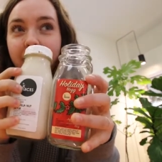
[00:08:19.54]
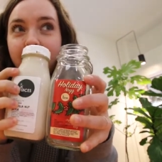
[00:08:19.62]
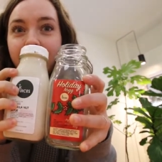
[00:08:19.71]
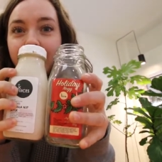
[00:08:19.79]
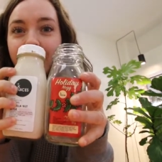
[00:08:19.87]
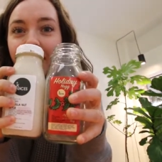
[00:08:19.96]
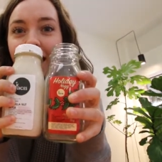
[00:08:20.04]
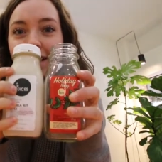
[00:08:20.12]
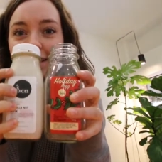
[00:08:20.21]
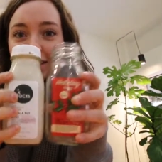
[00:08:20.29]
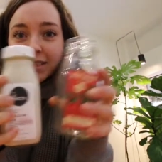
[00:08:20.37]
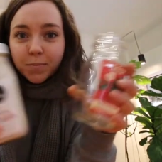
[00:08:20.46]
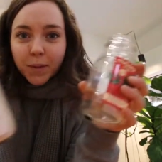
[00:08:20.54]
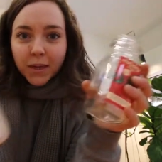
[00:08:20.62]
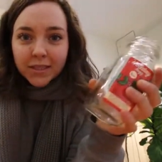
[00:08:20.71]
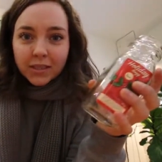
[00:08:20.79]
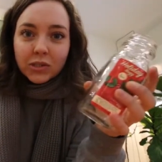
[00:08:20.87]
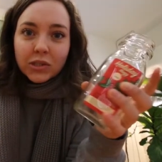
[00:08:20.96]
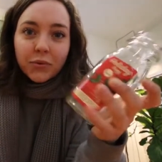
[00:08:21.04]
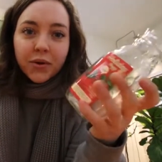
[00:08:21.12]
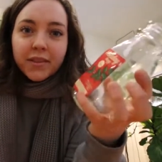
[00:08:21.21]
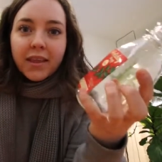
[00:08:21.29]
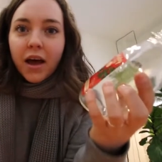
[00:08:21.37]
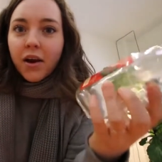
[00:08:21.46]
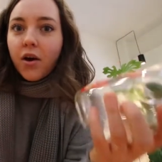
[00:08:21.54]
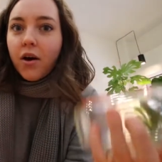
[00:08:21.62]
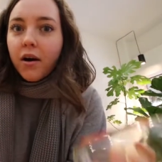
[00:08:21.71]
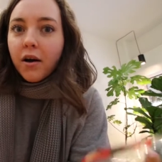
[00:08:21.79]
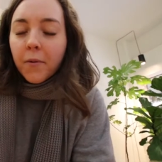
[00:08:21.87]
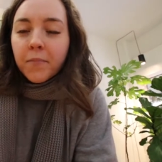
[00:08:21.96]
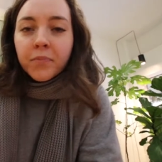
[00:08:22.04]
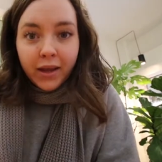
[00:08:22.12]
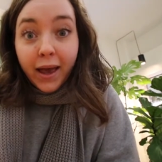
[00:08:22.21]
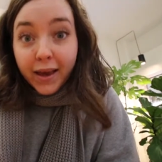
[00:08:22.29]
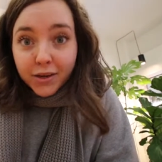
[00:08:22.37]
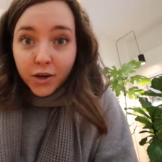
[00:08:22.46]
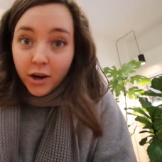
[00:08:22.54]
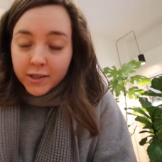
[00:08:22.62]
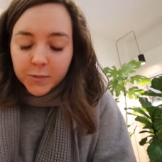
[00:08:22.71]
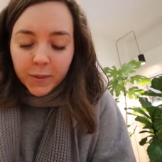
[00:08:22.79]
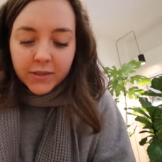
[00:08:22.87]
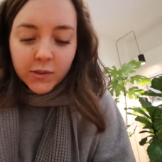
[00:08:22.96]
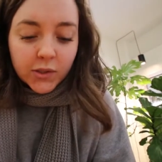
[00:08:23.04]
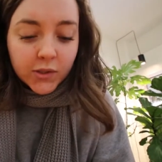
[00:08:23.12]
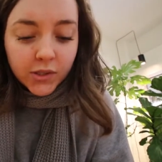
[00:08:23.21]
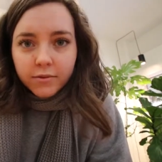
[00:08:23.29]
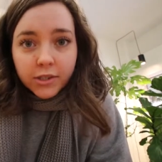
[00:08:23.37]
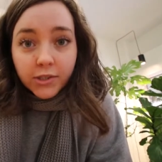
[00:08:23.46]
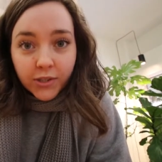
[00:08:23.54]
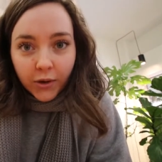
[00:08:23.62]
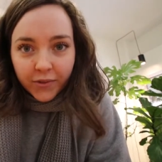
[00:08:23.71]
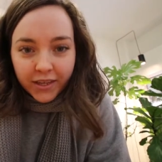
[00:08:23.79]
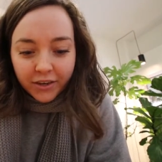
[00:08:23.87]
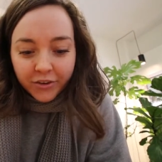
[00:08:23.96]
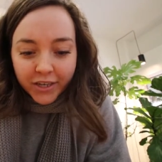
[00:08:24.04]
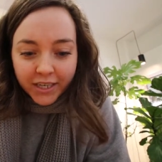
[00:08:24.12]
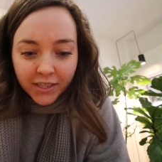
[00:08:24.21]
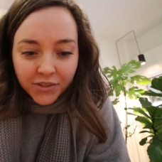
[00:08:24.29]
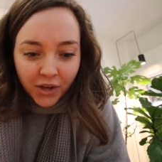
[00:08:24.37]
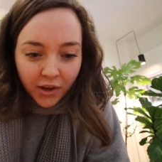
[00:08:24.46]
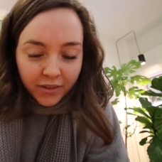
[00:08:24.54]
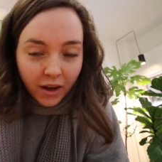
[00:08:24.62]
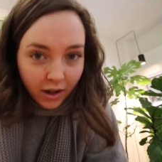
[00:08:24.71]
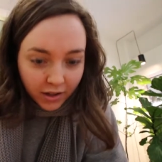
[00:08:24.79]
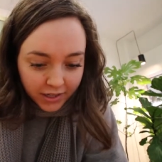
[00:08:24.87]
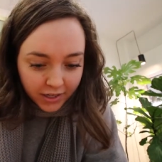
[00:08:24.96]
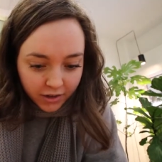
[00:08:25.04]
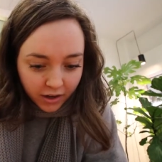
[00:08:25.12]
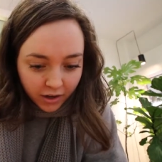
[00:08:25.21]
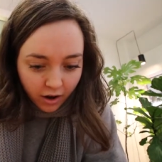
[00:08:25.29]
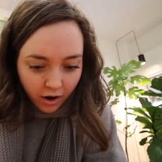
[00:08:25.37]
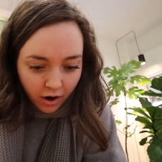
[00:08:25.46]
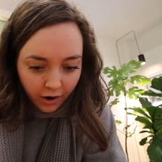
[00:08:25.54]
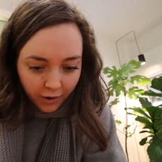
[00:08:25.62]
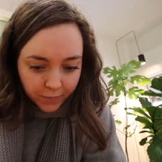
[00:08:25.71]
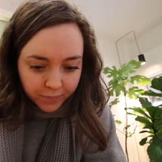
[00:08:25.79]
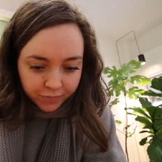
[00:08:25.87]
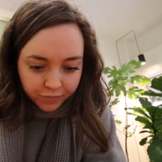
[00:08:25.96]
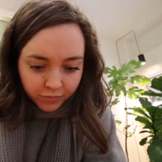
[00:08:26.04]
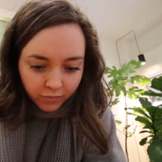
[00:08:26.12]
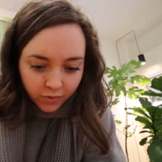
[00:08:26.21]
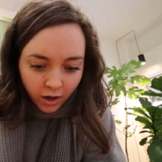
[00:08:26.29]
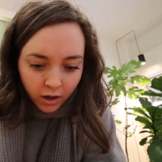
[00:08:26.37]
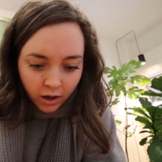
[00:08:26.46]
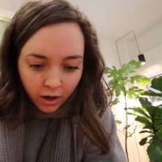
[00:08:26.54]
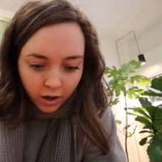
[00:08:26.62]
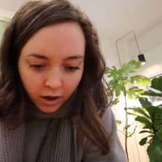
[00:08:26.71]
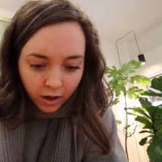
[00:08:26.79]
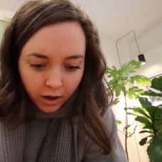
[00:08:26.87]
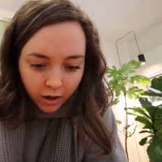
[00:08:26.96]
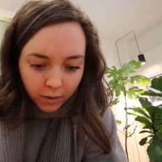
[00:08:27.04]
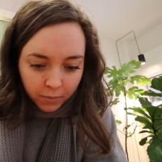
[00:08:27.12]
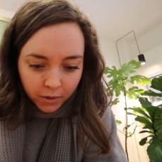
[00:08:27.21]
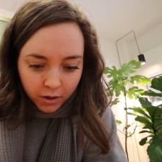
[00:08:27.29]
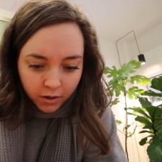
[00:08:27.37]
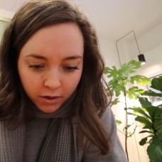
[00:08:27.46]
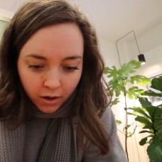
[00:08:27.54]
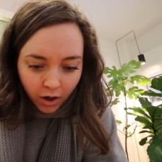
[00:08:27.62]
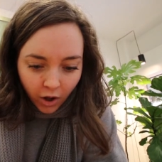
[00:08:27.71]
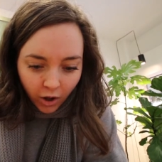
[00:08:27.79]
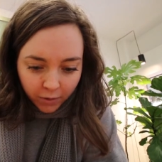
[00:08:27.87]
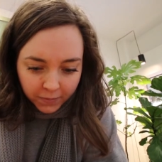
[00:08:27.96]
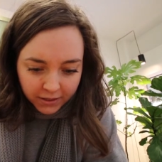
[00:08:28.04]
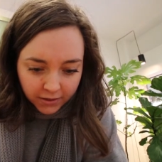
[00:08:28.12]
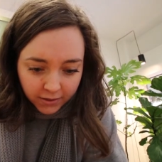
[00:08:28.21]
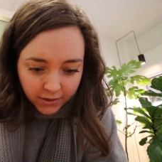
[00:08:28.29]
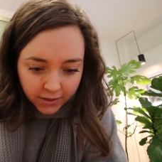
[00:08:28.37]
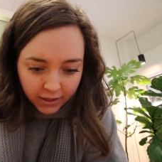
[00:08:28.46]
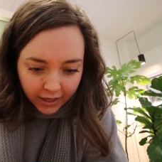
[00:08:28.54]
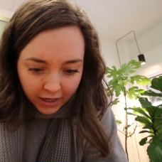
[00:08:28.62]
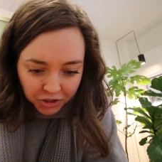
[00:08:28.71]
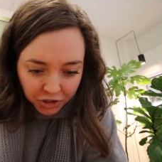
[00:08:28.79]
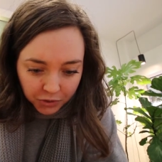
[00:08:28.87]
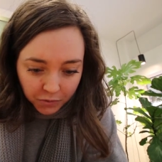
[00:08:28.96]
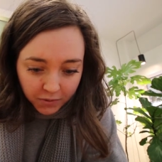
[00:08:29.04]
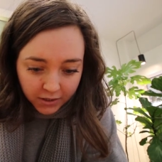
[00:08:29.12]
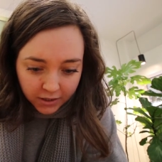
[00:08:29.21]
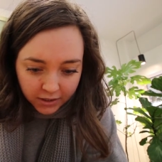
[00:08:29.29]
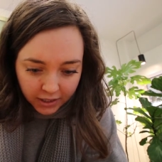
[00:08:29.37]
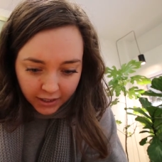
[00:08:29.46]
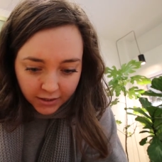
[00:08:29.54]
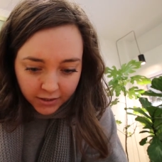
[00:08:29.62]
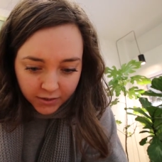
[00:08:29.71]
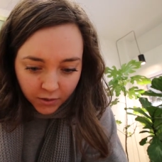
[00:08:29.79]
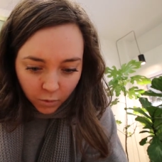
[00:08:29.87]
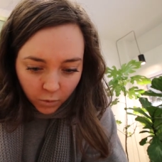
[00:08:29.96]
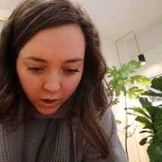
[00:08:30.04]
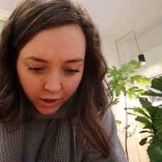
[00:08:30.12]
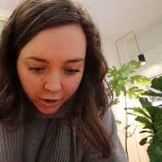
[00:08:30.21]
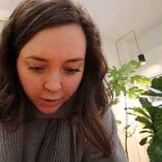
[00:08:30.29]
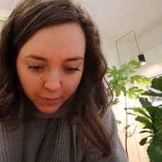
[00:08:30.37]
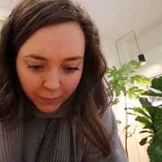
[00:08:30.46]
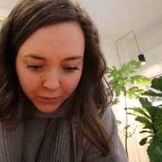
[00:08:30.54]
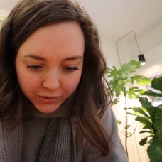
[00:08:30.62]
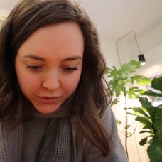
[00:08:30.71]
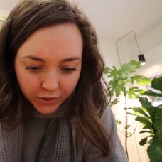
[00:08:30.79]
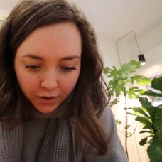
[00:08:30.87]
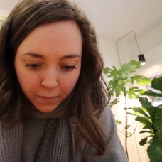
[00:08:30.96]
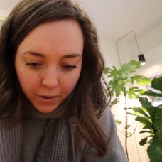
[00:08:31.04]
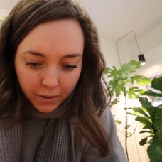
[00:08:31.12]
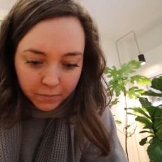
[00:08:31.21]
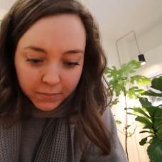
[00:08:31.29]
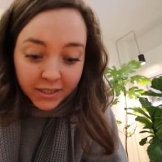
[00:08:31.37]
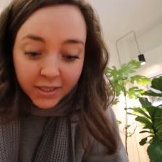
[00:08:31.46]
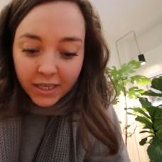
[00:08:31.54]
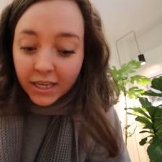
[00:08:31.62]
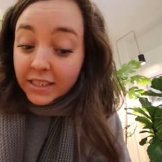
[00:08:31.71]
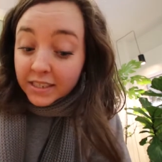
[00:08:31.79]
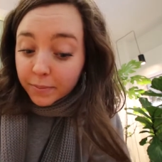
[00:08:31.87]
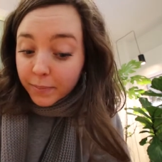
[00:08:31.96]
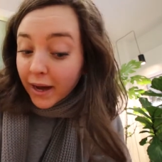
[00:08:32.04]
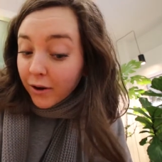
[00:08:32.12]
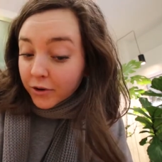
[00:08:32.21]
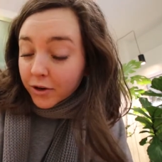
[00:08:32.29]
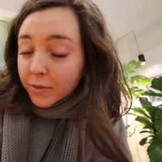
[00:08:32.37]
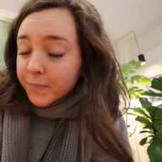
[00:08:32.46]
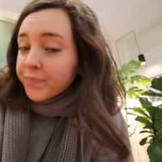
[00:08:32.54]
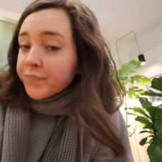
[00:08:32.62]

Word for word: and adding spices to it that are eggnog spices. So the ingredients on the holiday nog are um, almonds, cashews, dates, water, maple syrup, mesquite powder,